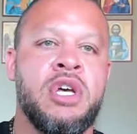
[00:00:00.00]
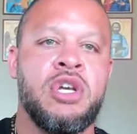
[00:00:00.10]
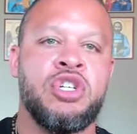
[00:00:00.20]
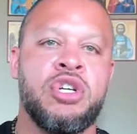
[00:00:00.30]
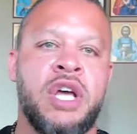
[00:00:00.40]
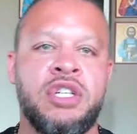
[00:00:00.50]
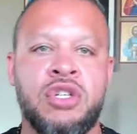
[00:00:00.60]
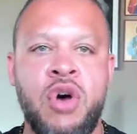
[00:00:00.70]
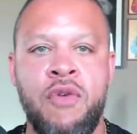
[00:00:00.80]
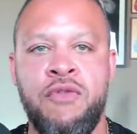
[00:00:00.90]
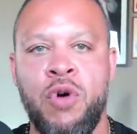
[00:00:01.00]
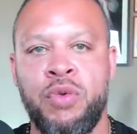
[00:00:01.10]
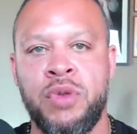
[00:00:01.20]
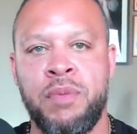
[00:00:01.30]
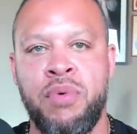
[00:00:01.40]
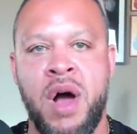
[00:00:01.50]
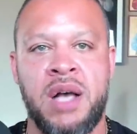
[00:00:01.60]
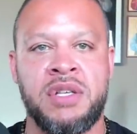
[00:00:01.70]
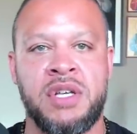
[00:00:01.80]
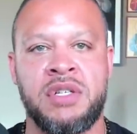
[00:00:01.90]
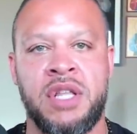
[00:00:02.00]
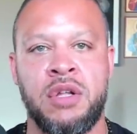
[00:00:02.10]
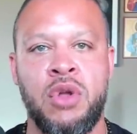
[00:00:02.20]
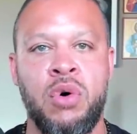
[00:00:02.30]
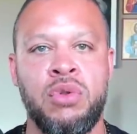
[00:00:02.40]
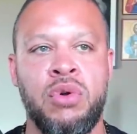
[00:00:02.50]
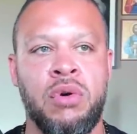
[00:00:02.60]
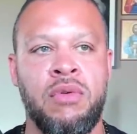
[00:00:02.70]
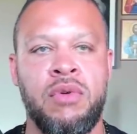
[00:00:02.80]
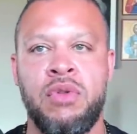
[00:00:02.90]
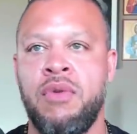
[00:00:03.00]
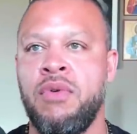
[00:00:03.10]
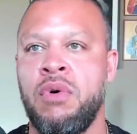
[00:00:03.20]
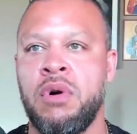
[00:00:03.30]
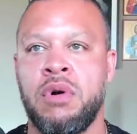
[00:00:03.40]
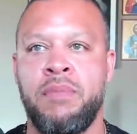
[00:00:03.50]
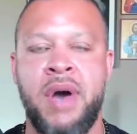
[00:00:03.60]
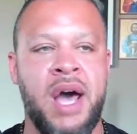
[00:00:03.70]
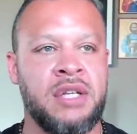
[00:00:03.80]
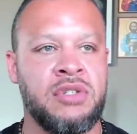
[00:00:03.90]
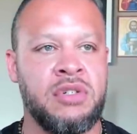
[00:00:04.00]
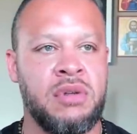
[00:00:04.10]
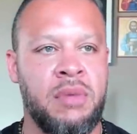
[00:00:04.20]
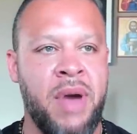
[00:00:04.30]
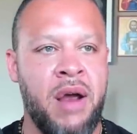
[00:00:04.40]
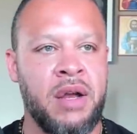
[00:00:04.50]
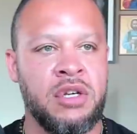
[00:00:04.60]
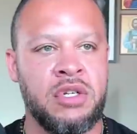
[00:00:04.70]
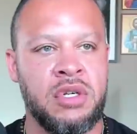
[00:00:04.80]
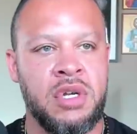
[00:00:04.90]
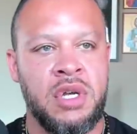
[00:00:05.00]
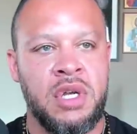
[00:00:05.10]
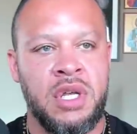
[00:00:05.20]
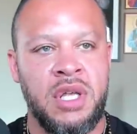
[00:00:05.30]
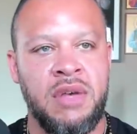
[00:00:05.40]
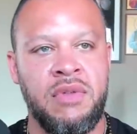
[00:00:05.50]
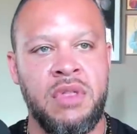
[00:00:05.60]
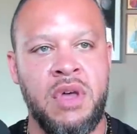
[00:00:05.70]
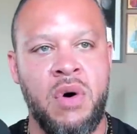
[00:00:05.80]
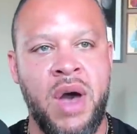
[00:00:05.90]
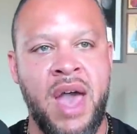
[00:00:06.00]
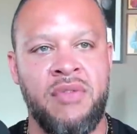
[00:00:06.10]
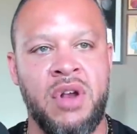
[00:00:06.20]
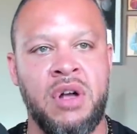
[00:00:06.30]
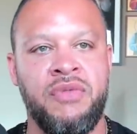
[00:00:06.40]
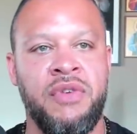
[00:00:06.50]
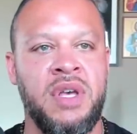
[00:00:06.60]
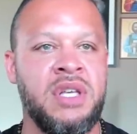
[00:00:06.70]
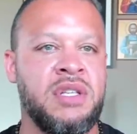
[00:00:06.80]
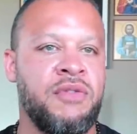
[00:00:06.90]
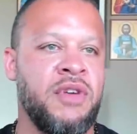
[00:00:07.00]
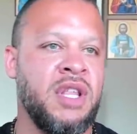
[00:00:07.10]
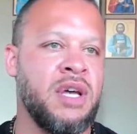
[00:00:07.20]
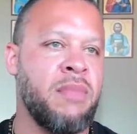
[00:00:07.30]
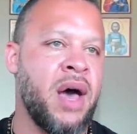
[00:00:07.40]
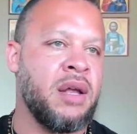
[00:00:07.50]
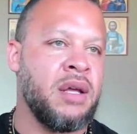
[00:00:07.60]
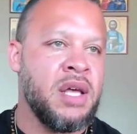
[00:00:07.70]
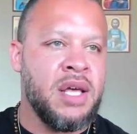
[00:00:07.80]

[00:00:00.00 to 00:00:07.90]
Should I just go forth with the process at the local Novus Ordo past parish, even though I have an uneasy feeling about it?